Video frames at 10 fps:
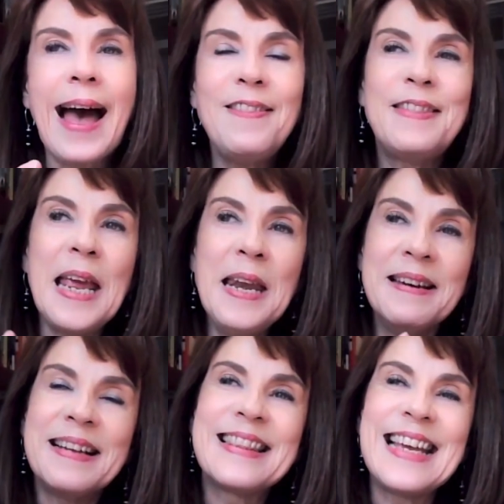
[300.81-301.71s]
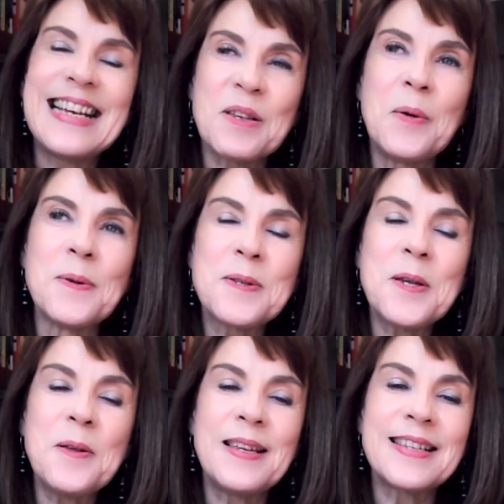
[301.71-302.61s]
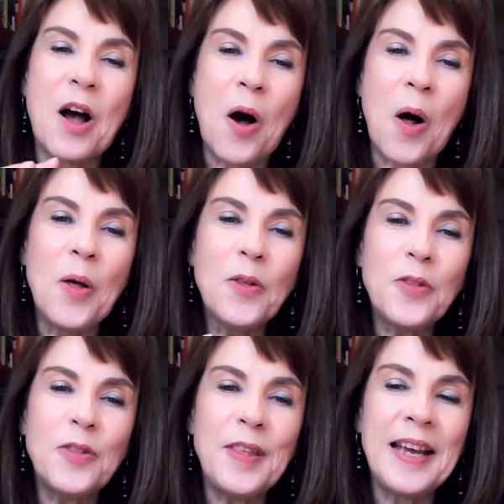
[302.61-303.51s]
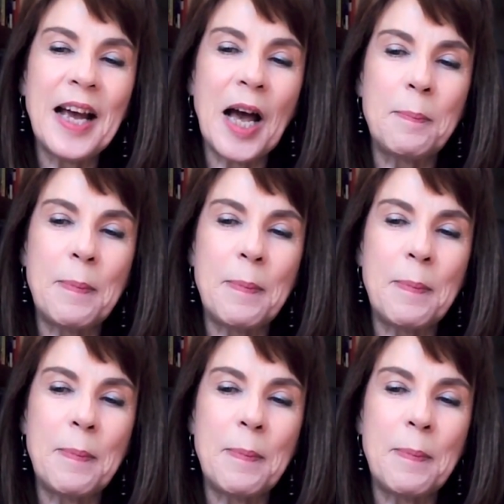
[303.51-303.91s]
And then there's also this whole thing